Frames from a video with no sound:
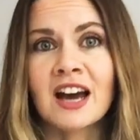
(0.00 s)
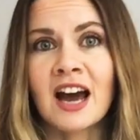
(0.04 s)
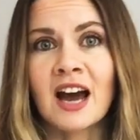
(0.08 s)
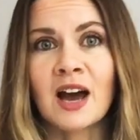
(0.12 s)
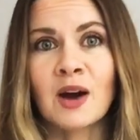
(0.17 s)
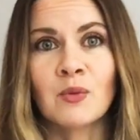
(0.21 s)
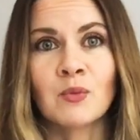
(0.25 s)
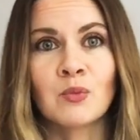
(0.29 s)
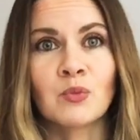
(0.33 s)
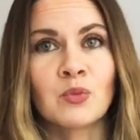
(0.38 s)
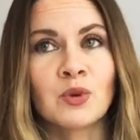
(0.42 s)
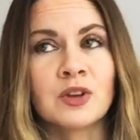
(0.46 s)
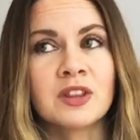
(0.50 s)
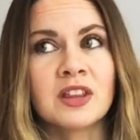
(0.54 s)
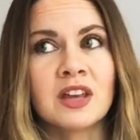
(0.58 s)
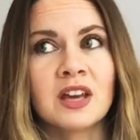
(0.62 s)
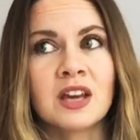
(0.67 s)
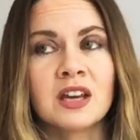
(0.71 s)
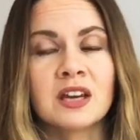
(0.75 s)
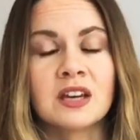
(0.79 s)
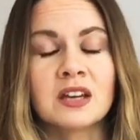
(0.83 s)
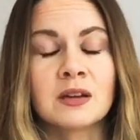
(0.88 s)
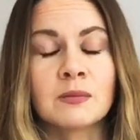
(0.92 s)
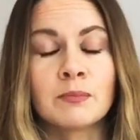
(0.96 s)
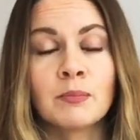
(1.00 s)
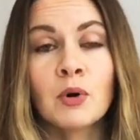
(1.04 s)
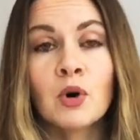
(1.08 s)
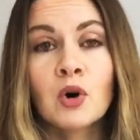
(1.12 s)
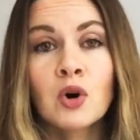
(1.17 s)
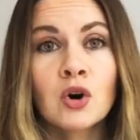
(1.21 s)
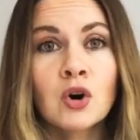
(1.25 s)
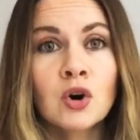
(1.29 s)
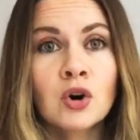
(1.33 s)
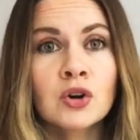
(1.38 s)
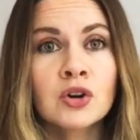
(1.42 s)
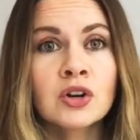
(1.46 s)
and within
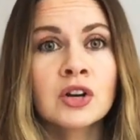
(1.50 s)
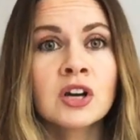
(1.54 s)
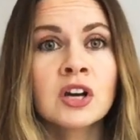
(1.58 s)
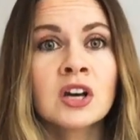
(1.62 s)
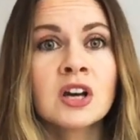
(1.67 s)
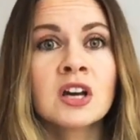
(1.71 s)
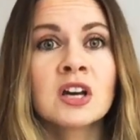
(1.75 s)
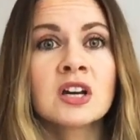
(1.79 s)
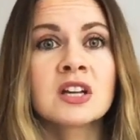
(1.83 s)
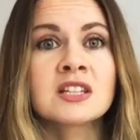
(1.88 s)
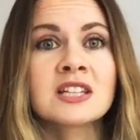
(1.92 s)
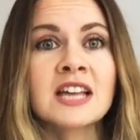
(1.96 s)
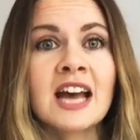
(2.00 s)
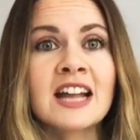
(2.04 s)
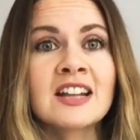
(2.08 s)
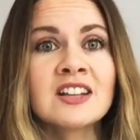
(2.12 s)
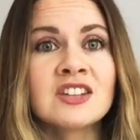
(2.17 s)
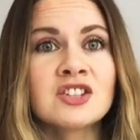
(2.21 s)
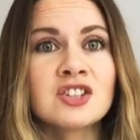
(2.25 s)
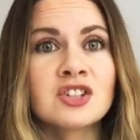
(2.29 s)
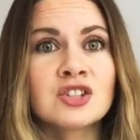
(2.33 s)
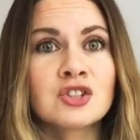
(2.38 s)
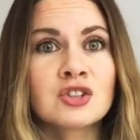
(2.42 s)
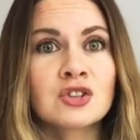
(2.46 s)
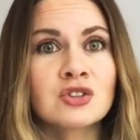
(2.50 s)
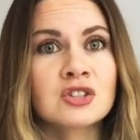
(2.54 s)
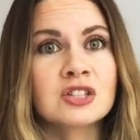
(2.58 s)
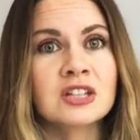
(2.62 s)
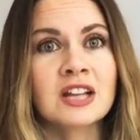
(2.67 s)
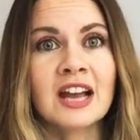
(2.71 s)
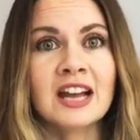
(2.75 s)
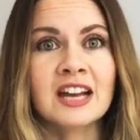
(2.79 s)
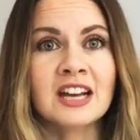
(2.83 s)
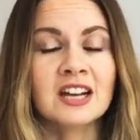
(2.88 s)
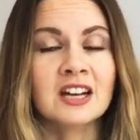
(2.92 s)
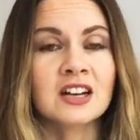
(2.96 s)
porn tend to just
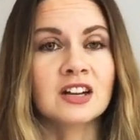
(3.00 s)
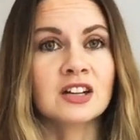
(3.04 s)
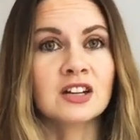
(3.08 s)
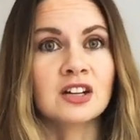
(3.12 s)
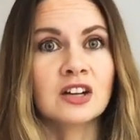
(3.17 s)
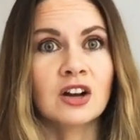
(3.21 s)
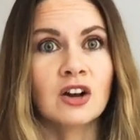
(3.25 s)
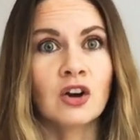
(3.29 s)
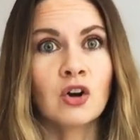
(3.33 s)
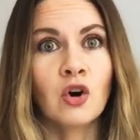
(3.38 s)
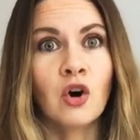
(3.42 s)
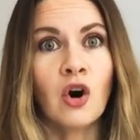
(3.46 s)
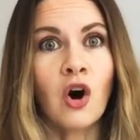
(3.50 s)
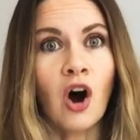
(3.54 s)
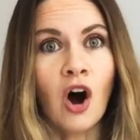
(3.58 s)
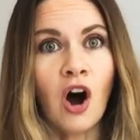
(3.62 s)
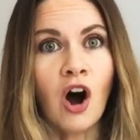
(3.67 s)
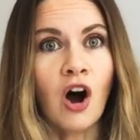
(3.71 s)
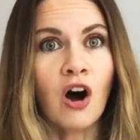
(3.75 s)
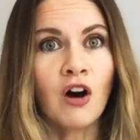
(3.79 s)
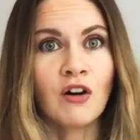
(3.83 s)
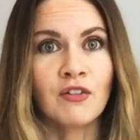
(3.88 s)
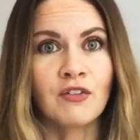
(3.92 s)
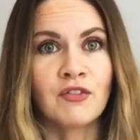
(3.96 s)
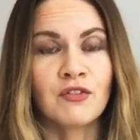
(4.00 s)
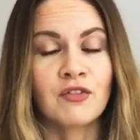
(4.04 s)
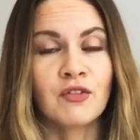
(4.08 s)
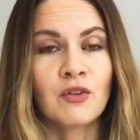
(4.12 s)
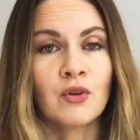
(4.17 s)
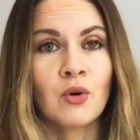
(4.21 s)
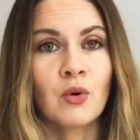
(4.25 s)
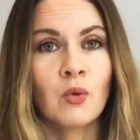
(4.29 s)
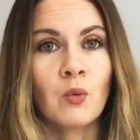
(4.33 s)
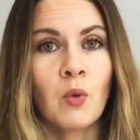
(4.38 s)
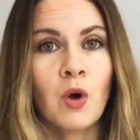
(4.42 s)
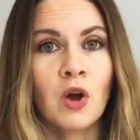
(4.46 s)
cut off
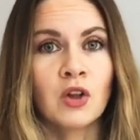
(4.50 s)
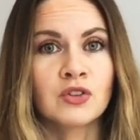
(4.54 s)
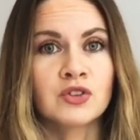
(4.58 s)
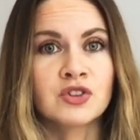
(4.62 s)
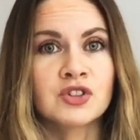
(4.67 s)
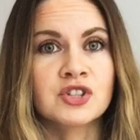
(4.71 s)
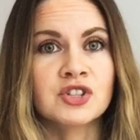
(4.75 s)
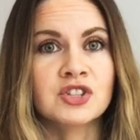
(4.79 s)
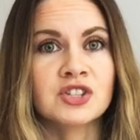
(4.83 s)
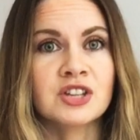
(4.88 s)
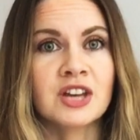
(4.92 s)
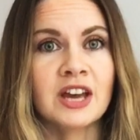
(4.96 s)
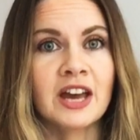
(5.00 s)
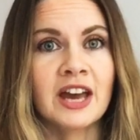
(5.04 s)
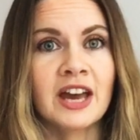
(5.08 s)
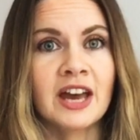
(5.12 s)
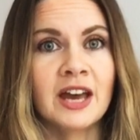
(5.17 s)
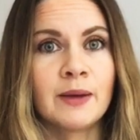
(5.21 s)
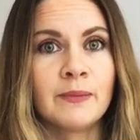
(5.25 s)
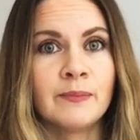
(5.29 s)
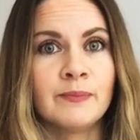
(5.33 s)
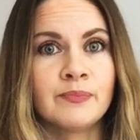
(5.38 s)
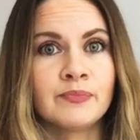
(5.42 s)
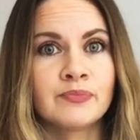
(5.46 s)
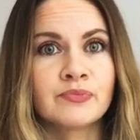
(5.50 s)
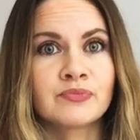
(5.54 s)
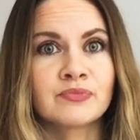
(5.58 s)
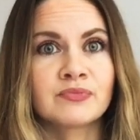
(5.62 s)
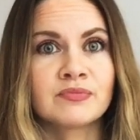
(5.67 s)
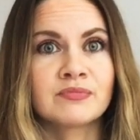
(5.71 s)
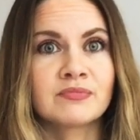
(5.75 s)
once, the